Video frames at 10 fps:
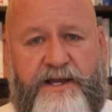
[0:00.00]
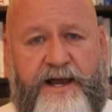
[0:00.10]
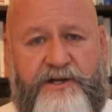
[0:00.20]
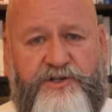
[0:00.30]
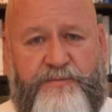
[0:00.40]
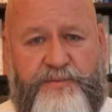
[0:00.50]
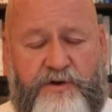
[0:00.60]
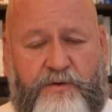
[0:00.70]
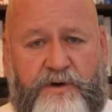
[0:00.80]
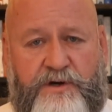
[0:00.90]

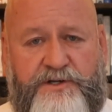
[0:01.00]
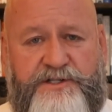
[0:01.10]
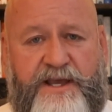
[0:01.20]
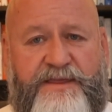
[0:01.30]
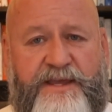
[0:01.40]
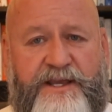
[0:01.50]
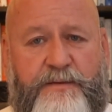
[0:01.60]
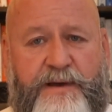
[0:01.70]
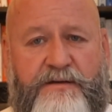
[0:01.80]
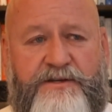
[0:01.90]
entrepreneurs, they think
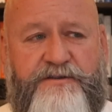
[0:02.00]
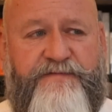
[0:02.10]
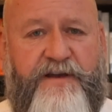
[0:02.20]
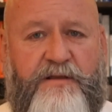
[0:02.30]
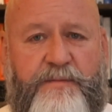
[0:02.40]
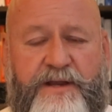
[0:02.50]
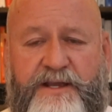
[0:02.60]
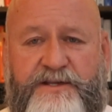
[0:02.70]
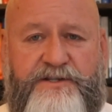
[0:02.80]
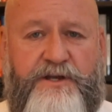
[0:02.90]
about development
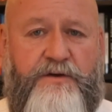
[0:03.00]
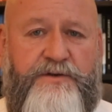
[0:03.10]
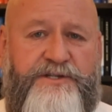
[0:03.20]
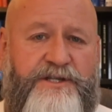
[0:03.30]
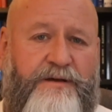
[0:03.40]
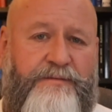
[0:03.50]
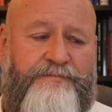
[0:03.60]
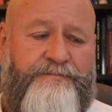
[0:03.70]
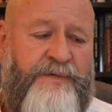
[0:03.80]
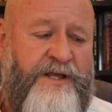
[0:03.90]
as though
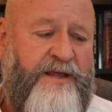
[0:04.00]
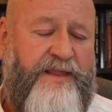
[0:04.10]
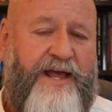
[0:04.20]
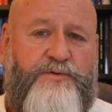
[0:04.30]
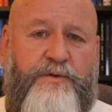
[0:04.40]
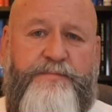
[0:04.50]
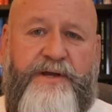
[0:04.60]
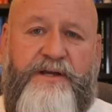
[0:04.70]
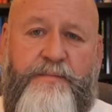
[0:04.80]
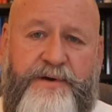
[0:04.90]
that's what
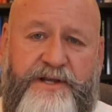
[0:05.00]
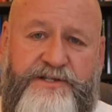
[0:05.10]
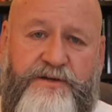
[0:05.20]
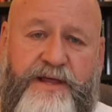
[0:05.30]
big companies do.